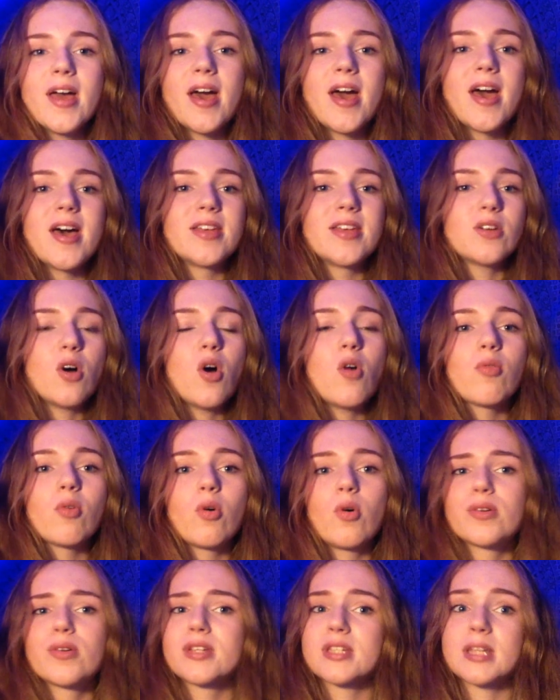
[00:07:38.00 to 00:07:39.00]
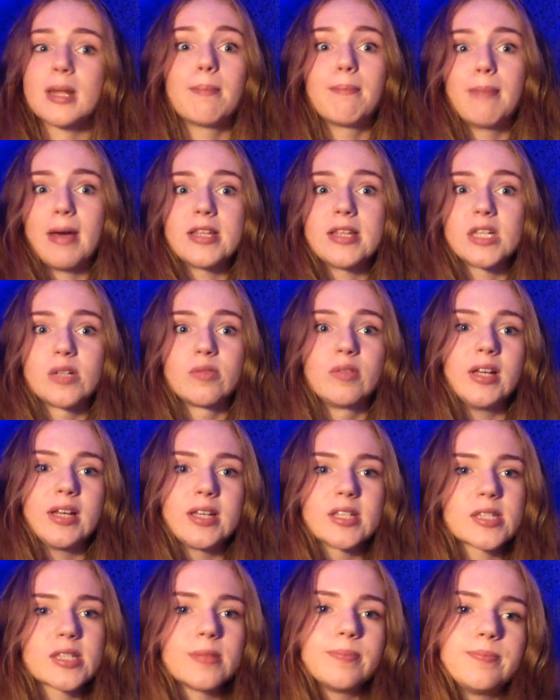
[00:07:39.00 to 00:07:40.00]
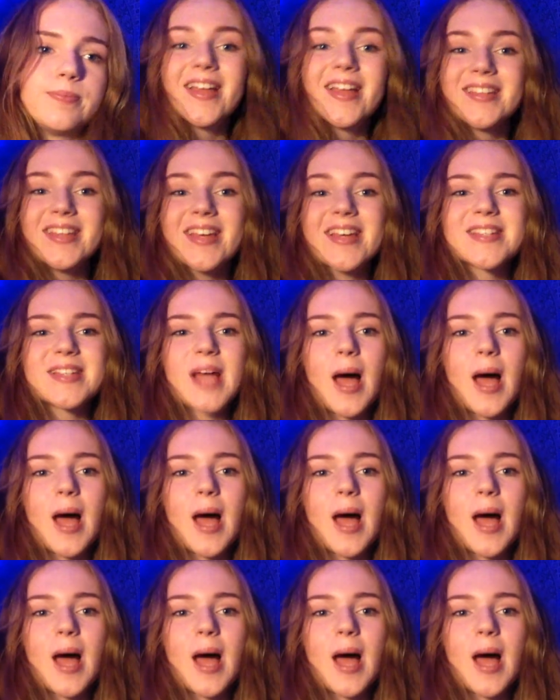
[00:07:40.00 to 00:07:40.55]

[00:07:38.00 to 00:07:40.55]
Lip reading: And overall, it's just an amazing release. Next